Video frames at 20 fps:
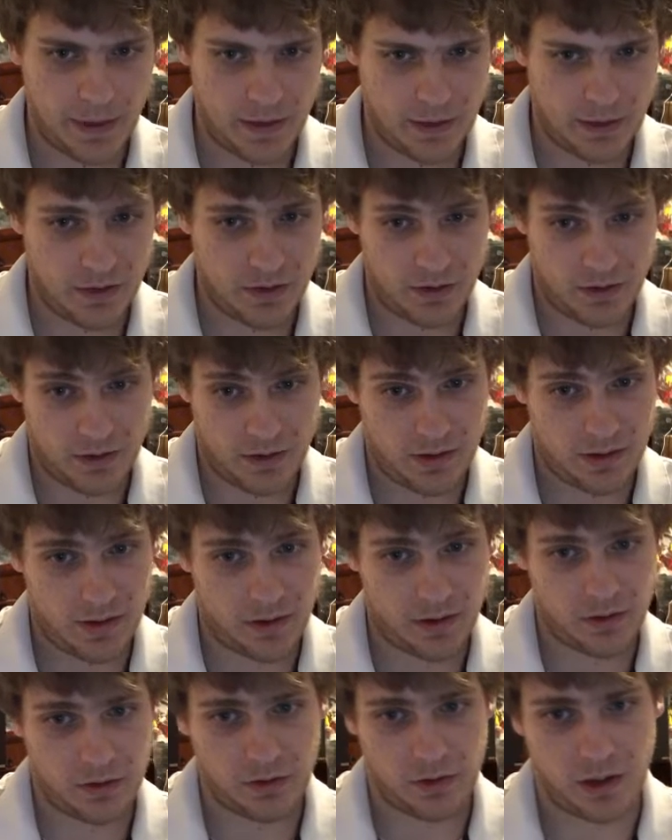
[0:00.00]
as you can see
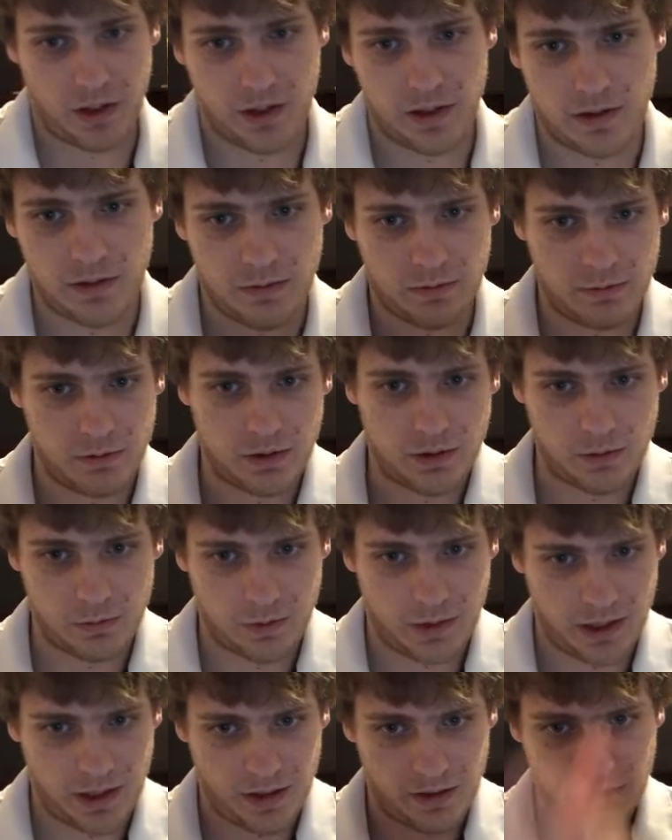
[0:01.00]
on the right, where
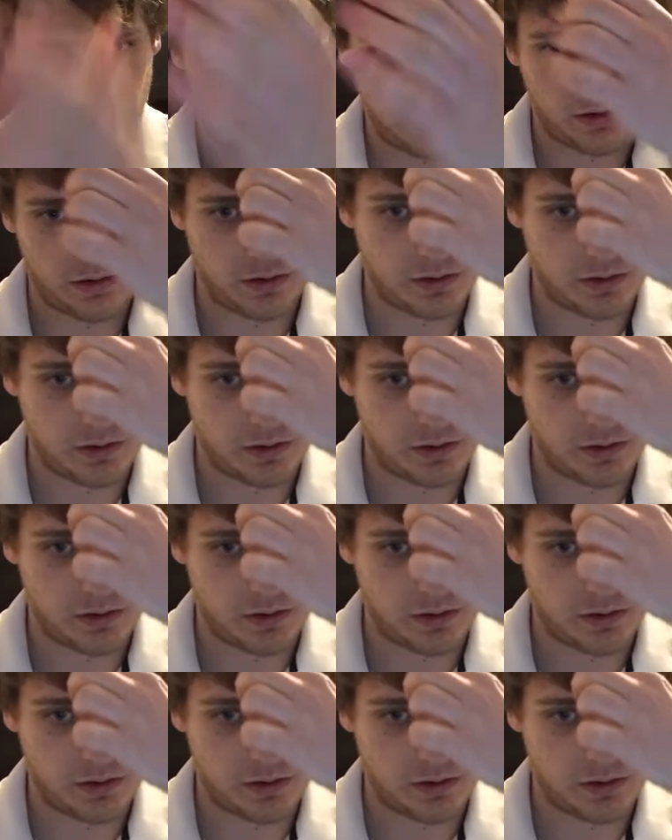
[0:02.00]
we have all